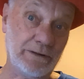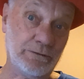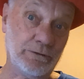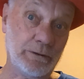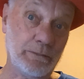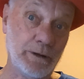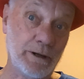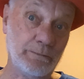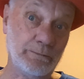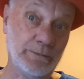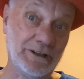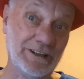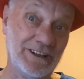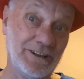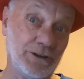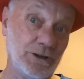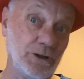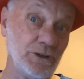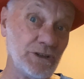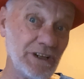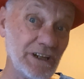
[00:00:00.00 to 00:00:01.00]
Remember, you
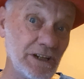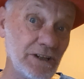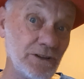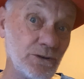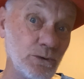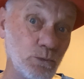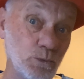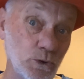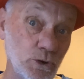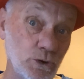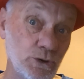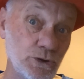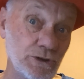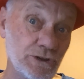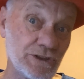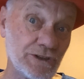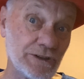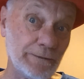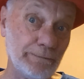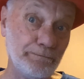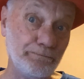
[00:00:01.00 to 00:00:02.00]
don't need the
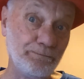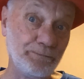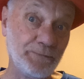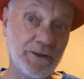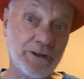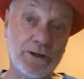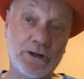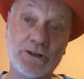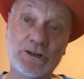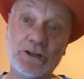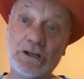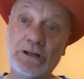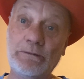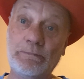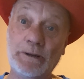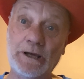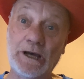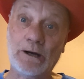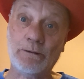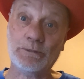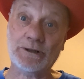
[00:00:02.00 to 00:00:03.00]
words, you don't need to
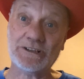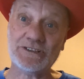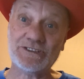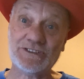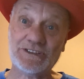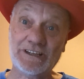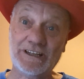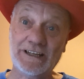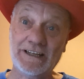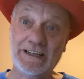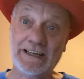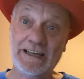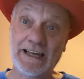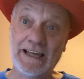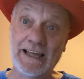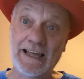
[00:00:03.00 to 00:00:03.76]
be able to sing.